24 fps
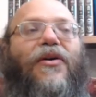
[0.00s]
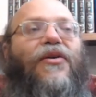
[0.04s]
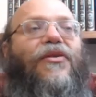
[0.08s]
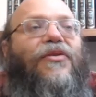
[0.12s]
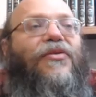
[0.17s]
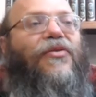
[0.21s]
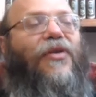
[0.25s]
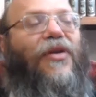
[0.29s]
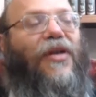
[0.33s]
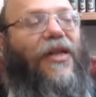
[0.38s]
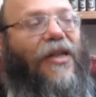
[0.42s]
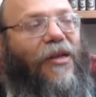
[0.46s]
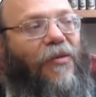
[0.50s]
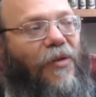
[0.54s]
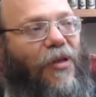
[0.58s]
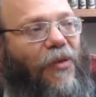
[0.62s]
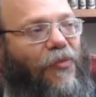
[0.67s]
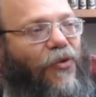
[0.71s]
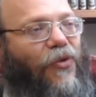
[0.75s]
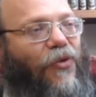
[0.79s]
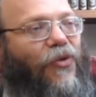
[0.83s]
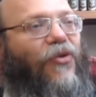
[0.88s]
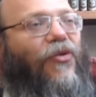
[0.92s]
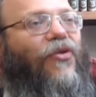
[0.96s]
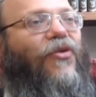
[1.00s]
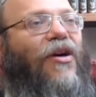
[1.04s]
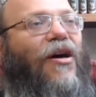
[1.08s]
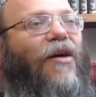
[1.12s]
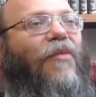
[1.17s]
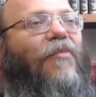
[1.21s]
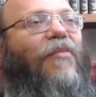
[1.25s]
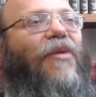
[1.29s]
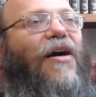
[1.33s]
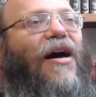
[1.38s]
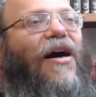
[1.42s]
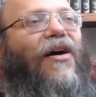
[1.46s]
So a little bit more
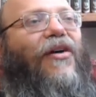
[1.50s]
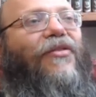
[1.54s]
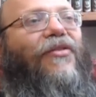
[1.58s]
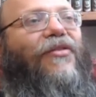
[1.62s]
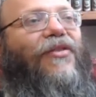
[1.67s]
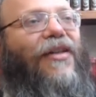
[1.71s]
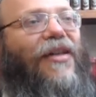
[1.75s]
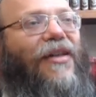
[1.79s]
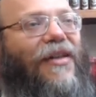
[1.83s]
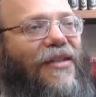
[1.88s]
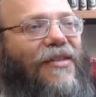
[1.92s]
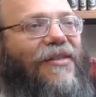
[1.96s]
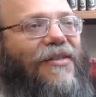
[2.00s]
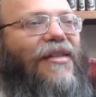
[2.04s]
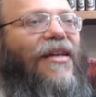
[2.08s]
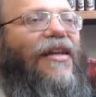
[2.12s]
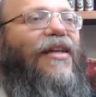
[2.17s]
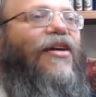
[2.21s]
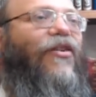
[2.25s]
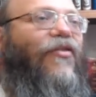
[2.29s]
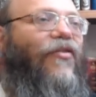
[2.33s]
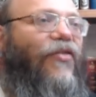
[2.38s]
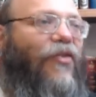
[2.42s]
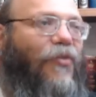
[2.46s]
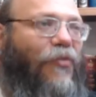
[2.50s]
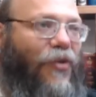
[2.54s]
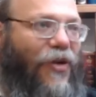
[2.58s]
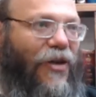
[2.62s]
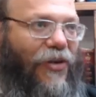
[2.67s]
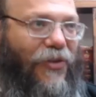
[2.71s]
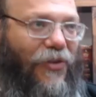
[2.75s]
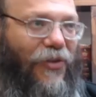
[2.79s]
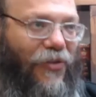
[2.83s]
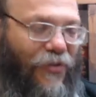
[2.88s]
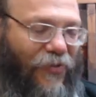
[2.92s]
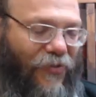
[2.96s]
about the understanding of the
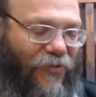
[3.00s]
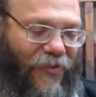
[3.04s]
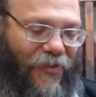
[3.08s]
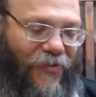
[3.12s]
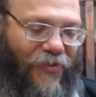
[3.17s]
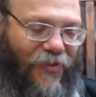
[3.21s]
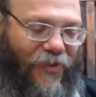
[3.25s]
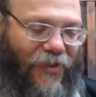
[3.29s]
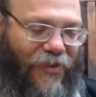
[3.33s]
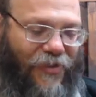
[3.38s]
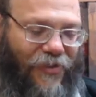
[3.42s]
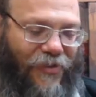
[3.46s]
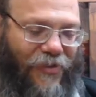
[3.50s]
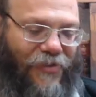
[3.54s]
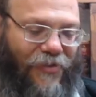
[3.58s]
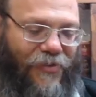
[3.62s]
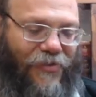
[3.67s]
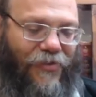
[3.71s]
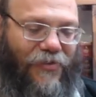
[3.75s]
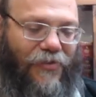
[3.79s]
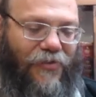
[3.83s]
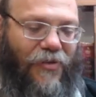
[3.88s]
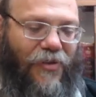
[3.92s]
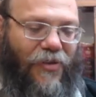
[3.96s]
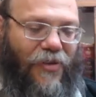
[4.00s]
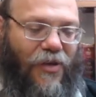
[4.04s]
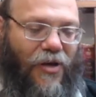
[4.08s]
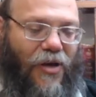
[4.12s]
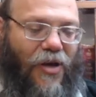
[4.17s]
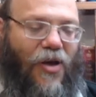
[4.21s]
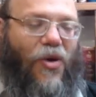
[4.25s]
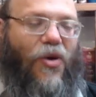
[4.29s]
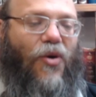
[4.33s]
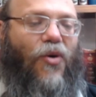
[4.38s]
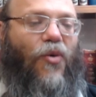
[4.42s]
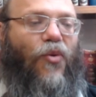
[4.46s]
breakdown of the vessels.
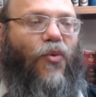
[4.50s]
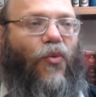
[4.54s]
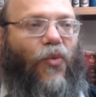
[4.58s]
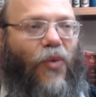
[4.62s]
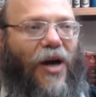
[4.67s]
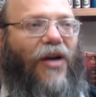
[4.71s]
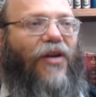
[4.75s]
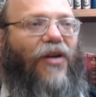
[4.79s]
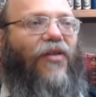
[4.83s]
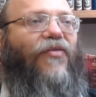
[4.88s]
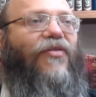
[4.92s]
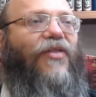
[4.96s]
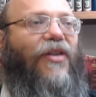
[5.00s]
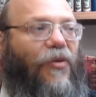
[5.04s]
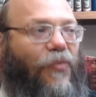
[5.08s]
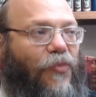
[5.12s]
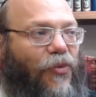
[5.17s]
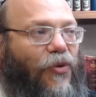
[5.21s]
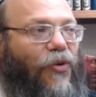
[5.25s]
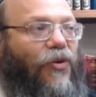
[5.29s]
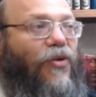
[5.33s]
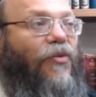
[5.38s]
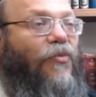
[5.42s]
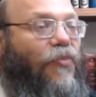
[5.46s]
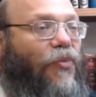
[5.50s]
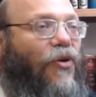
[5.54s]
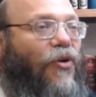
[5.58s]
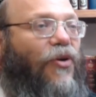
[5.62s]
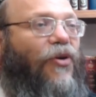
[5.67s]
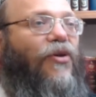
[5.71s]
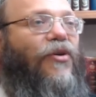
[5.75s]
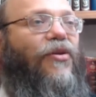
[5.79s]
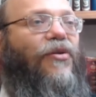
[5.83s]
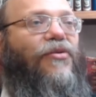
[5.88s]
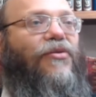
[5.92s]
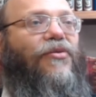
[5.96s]
One of the important
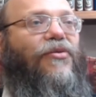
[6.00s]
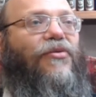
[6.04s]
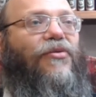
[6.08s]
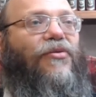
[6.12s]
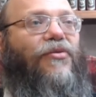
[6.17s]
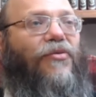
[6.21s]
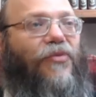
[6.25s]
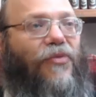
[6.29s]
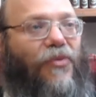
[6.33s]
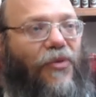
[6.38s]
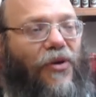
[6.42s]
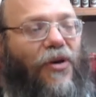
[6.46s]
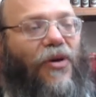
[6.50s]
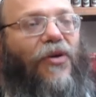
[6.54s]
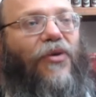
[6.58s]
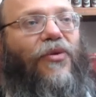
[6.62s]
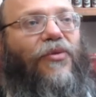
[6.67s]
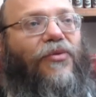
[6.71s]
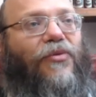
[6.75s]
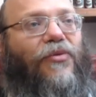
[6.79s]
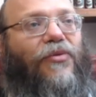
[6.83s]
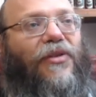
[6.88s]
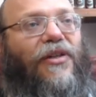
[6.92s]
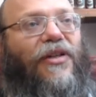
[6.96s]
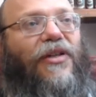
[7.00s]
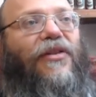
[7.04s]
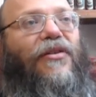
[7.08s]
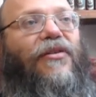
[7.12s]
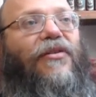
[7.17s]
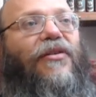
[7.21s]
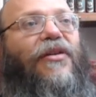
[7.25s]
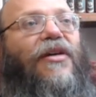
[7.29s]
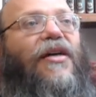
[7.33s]
points to know there